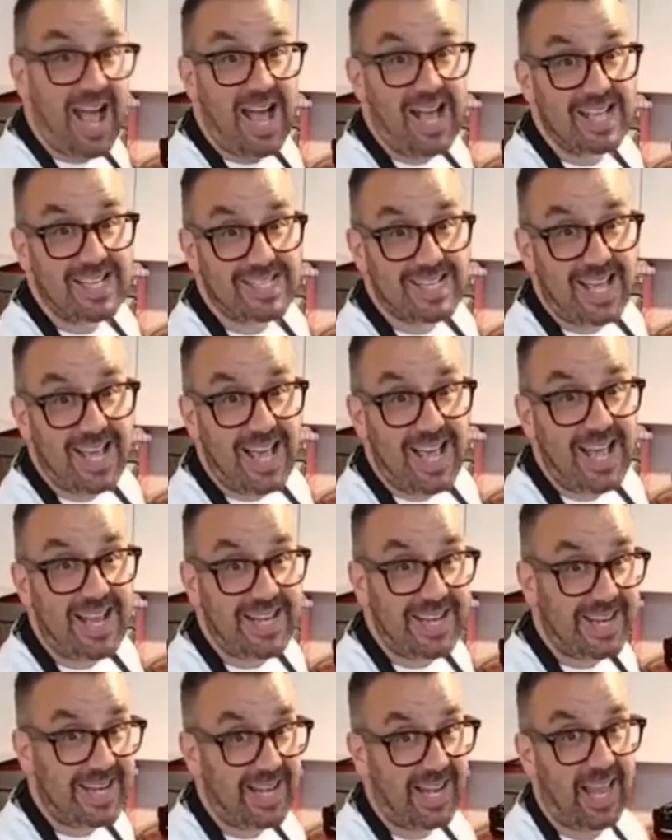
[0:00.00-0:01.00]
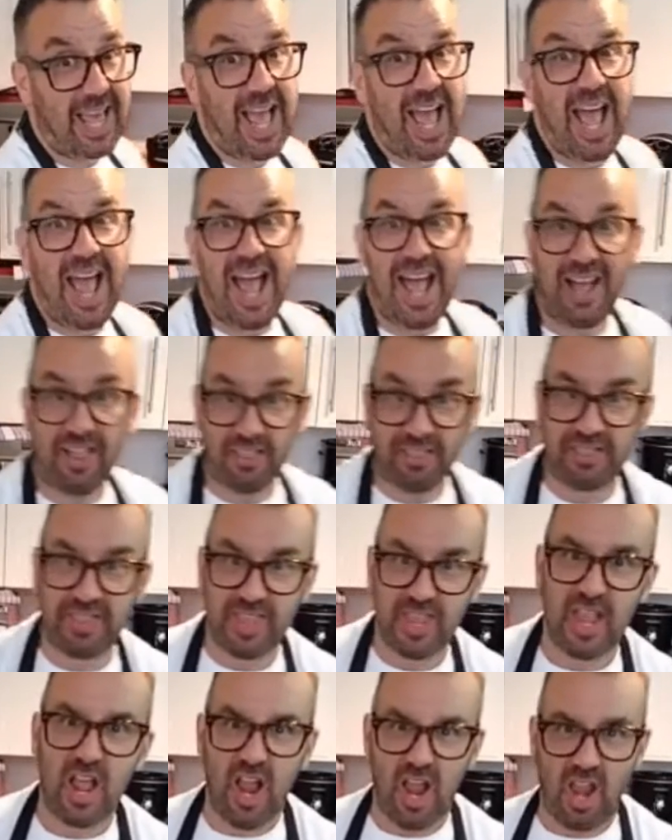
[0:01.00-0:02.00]
as a little
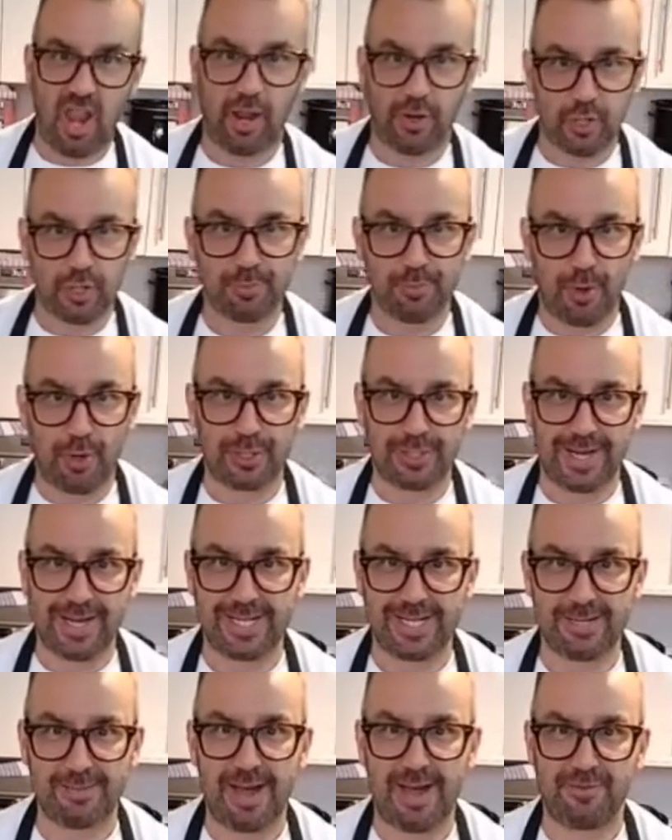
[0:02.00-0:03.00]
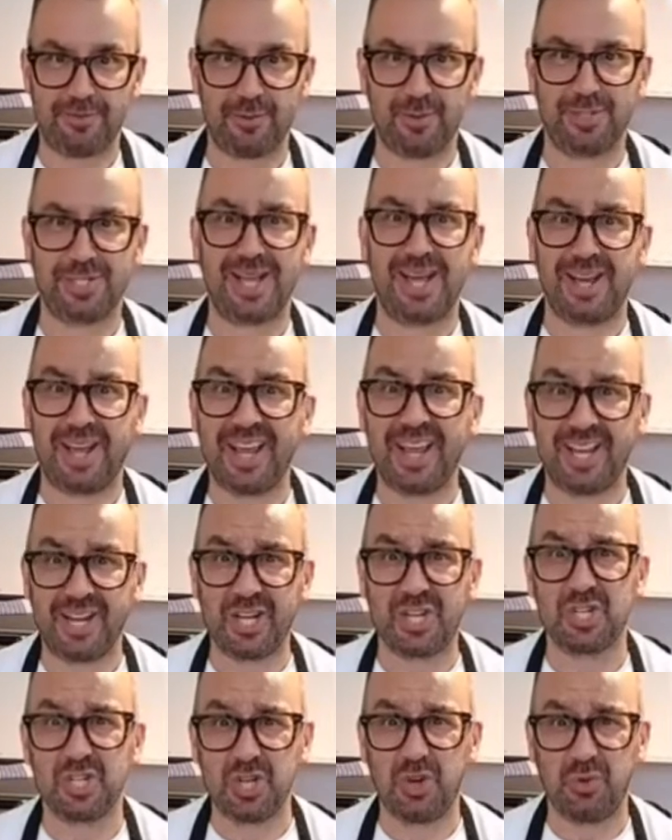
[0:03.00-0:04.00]
healthy lunchbox item afterwards. And I'm going
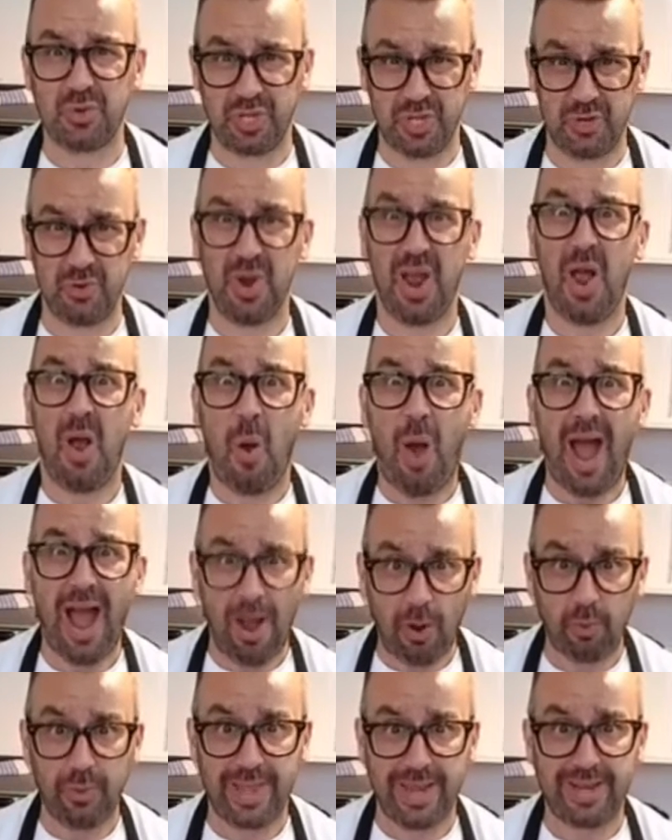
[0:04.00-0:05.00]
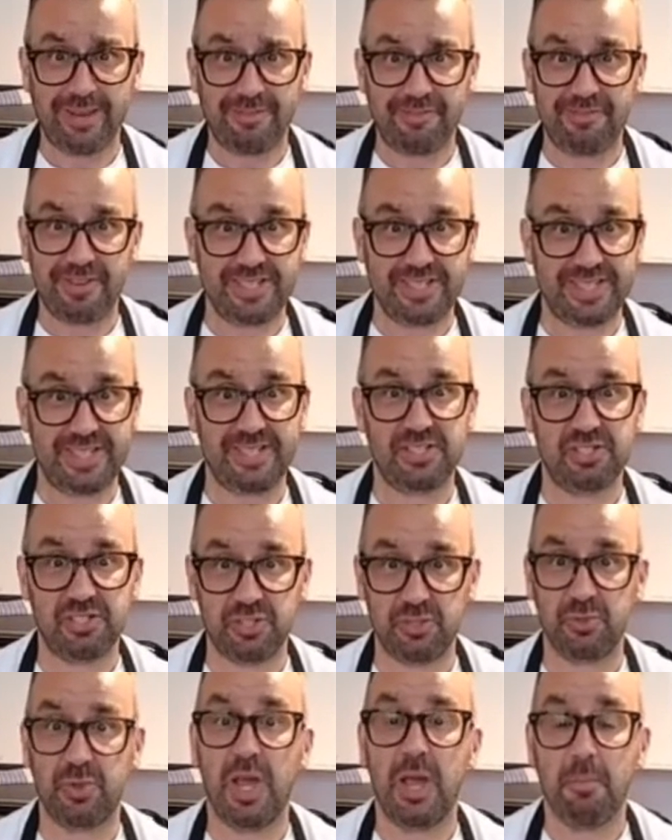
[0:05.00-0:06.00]
to show you how they can fit
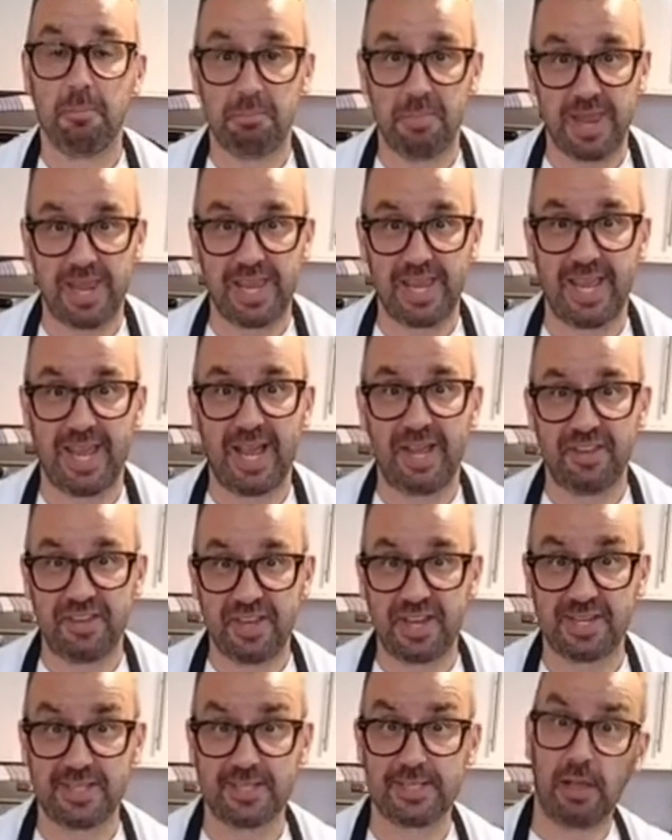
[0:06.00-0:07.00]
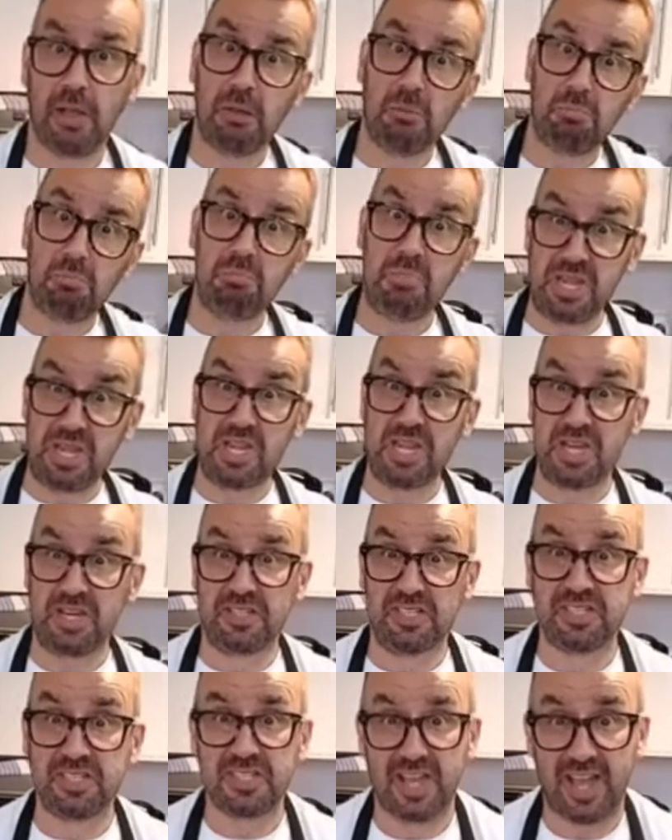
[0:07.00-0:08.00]
into making a nice
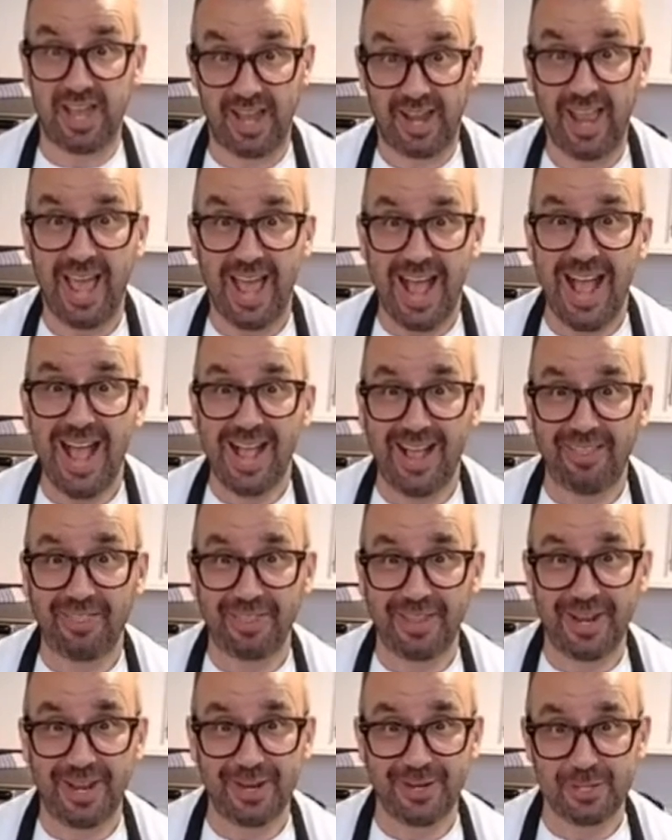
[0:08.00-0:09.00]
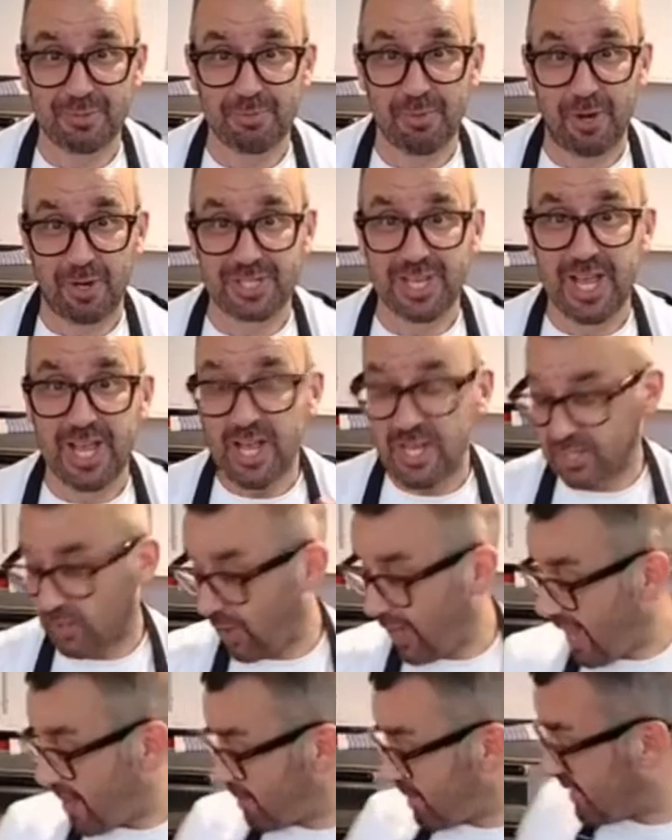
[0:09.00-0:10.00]
minion style healthy lunchbox. So
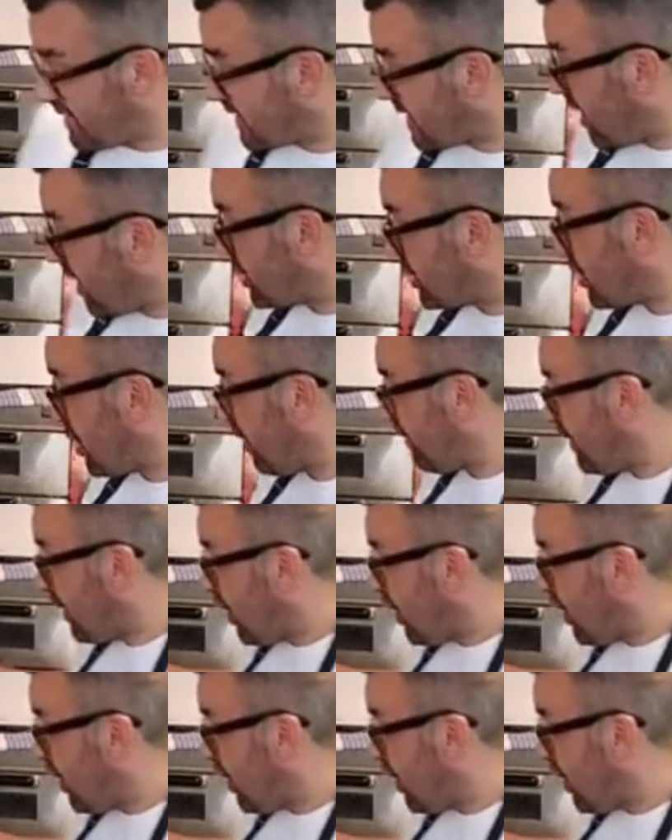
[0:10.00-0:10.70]
let me start off